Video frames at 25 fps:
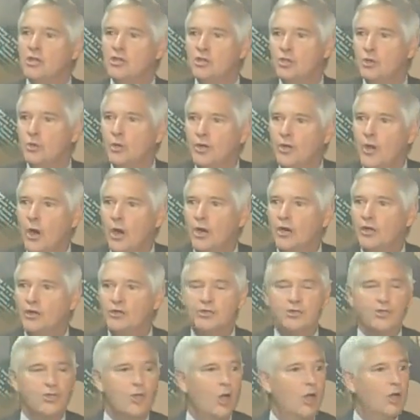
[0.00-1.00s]
you in
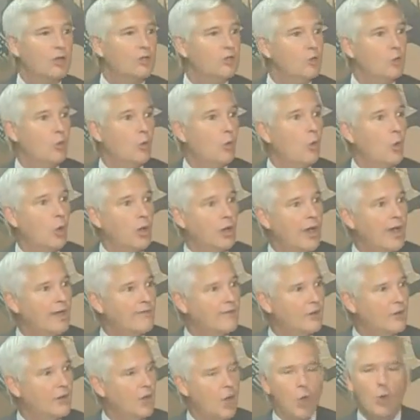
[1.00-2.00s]
Arkansas, you
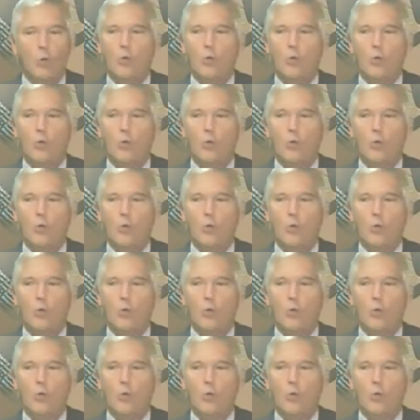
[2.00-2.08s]
wherever,